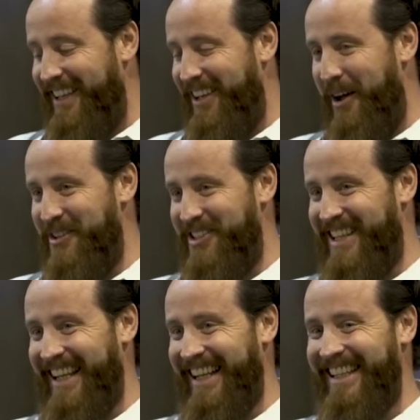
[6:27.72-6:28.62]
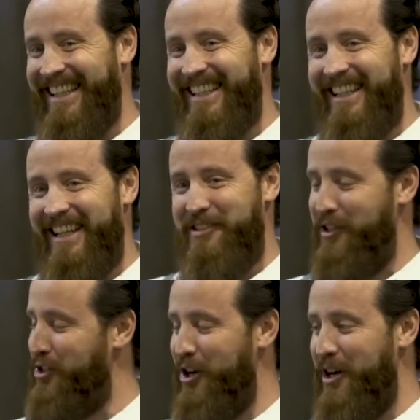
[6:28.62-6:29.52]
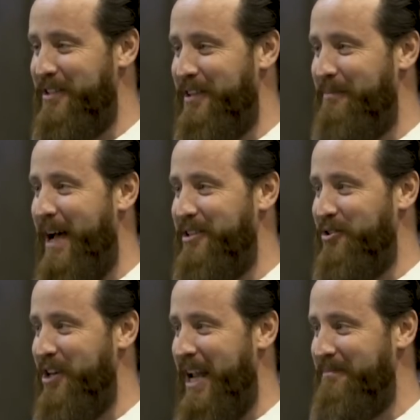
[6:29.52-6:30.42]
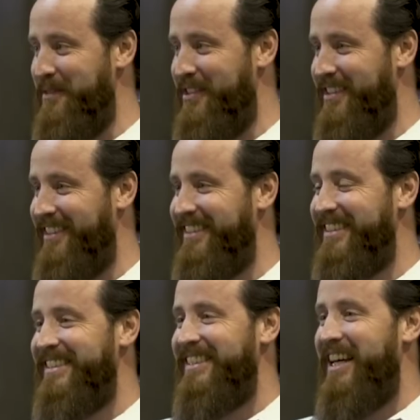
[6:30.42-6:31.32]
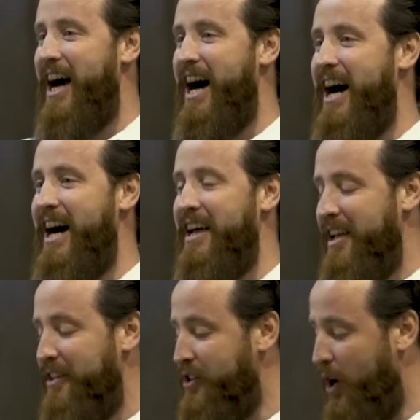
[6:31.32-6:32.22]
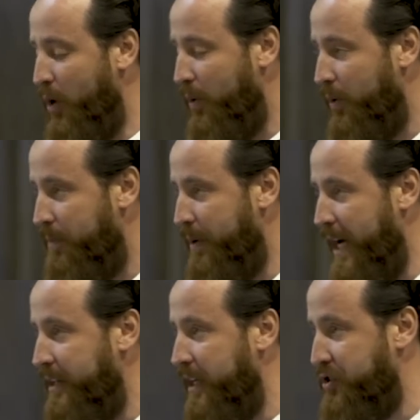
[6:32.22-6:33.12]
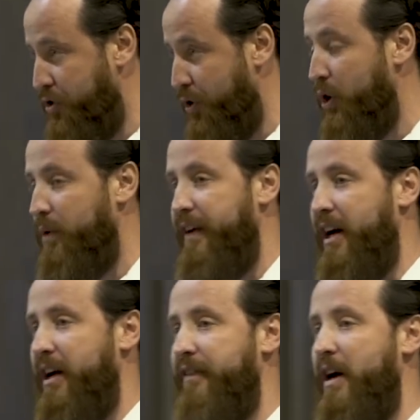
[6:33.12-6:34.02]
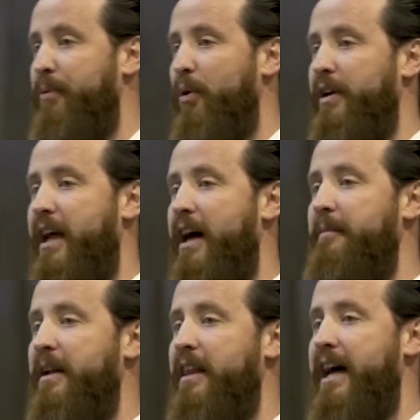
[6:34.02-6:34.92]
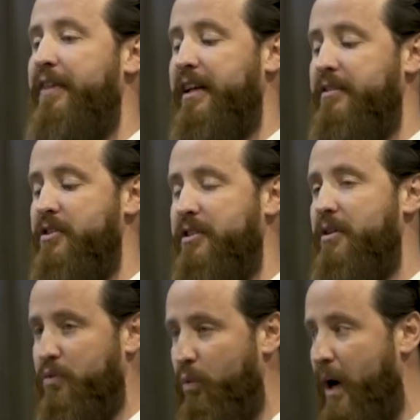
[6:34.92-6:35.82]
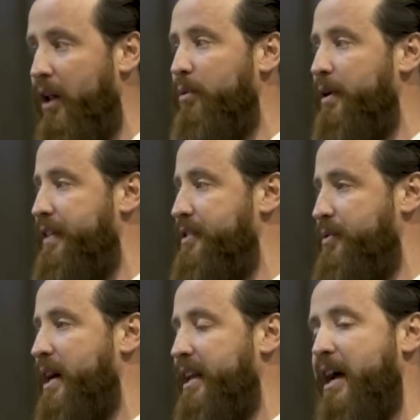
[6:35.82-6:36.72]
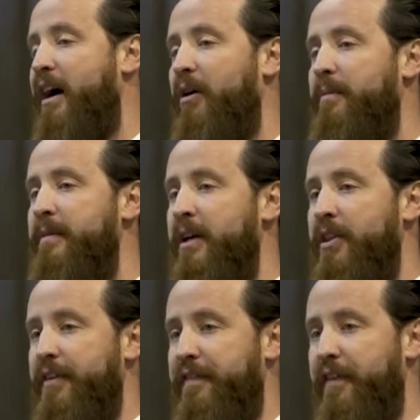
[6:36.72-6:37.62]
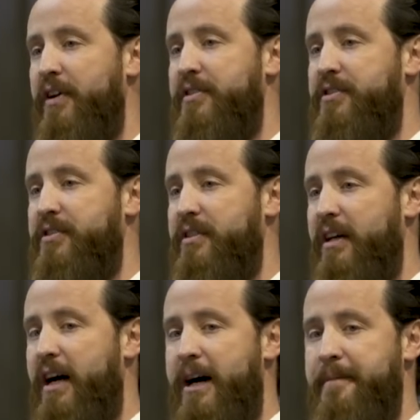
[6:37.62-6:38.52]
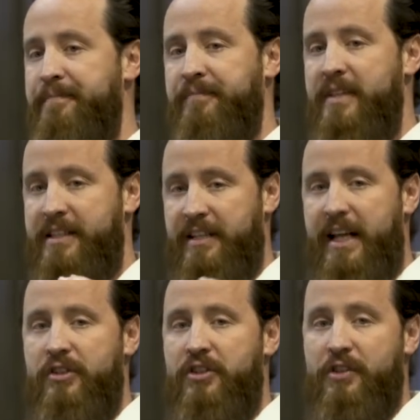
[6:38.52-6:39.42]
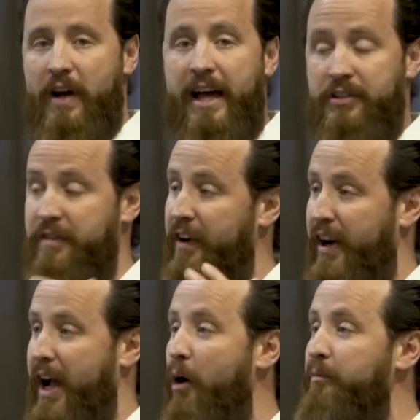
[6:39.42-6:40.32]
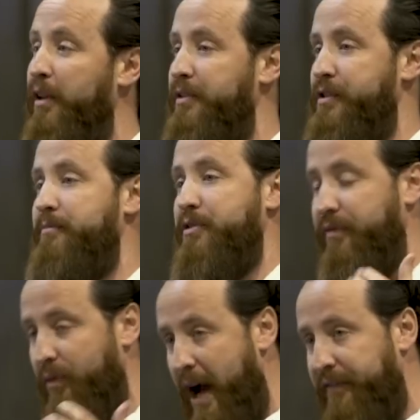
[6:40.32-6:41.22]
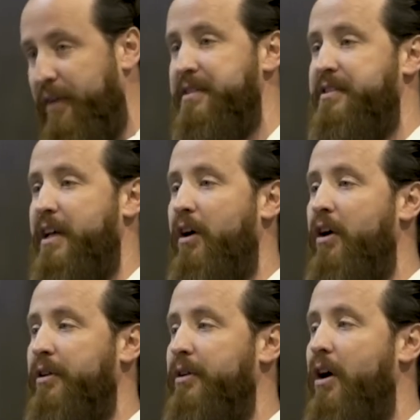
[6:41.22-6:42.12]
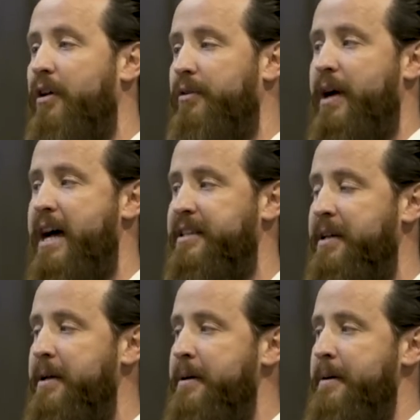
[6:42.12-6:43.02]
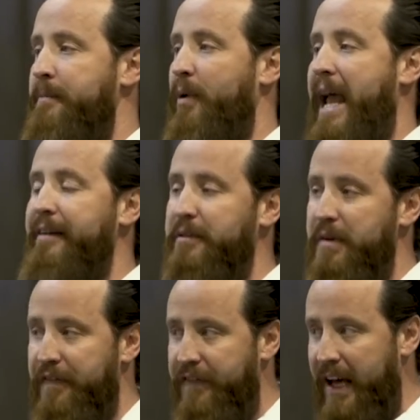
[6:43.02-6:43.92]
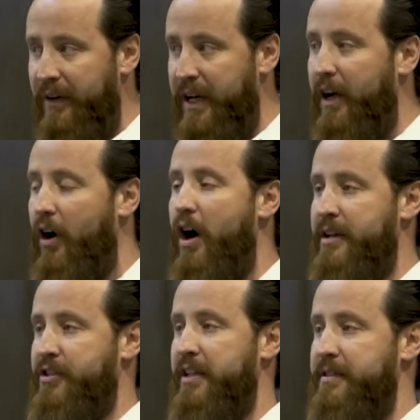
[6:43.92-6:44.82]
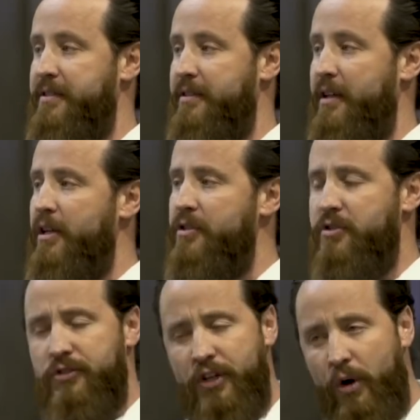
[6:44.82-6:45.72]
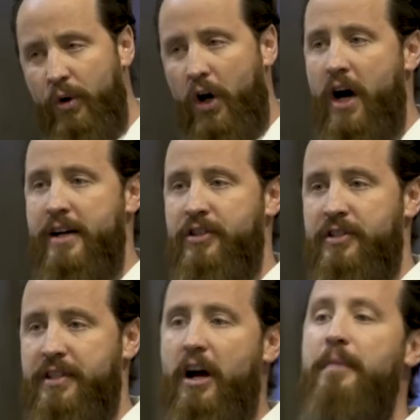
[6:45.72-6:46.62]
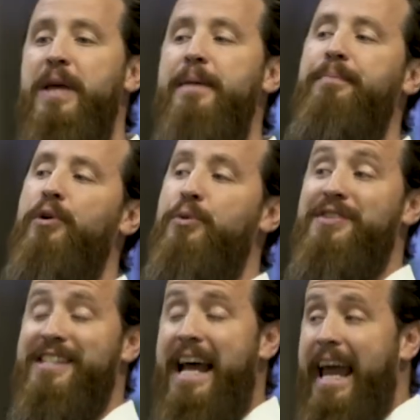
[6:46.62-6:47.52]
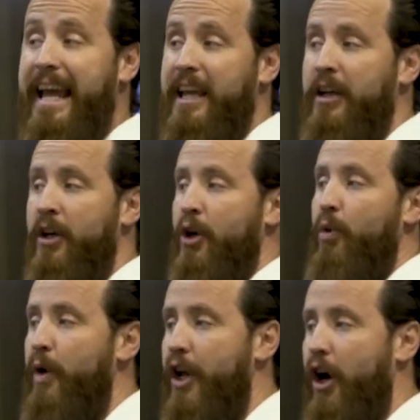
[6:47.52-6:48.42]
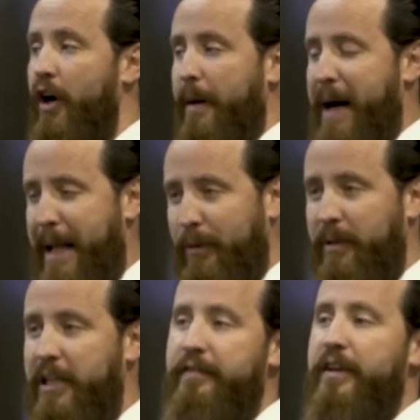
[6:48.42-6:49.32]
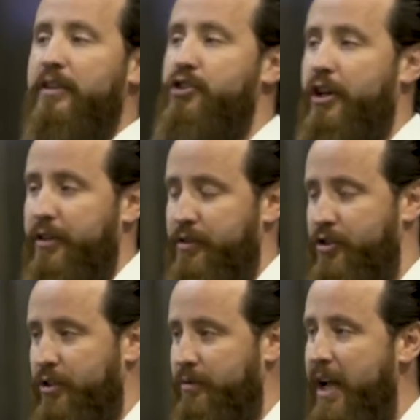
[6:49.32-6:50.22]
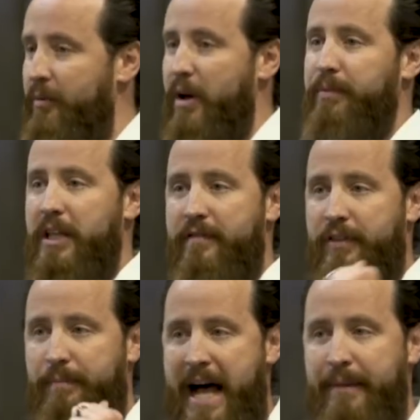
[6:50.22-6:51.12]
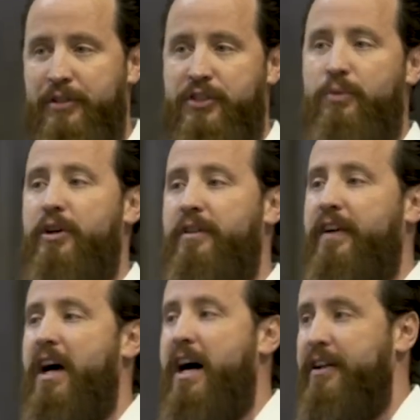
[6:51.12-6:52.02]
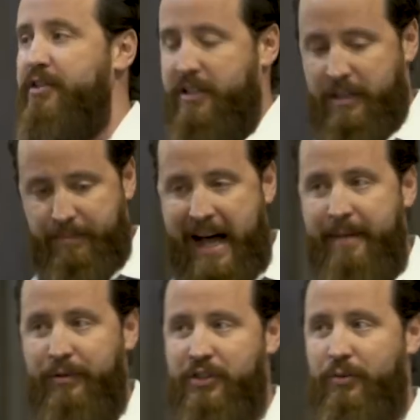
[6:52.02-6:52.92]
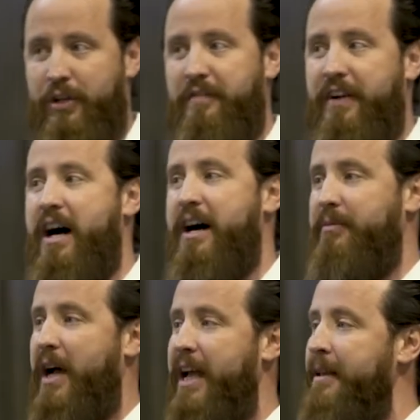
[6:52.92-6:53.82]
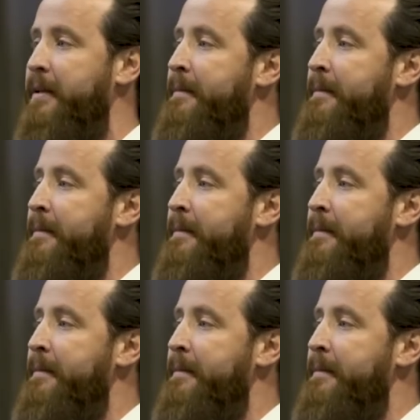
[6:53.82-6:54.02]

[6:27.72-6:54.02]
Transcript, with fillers: I'm just kidding. It's the shirt, Pastor James. But it's true. Very, very important element of that. I think just goes well with this right now. The verse designations are actually very helpful in terms of referencing all the rest. But we have to be very cautious. So cautious. There are people who say we are a Bible-believing church, right? We believe the Bible's the Word of God. Just the Bible's the Word of God, right?